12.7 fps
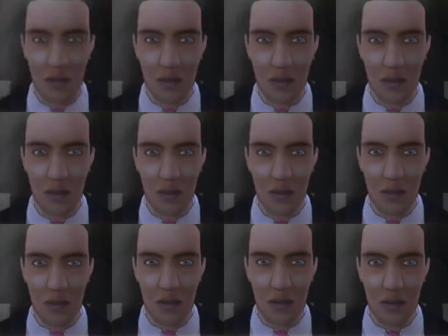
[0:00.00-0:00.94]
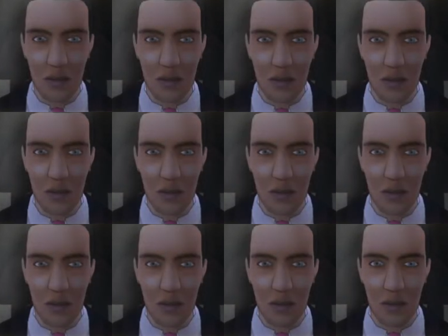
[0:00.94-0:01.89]

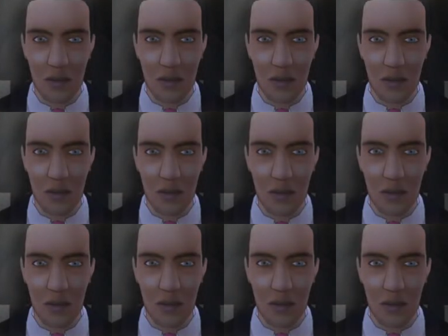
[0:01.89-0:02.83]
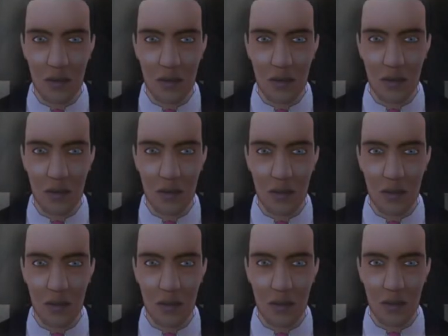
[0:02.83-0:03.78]

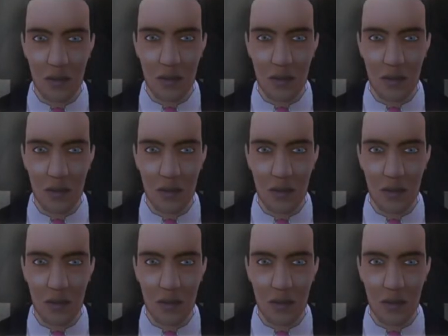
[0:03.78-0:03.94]
No one is speaking in this clip.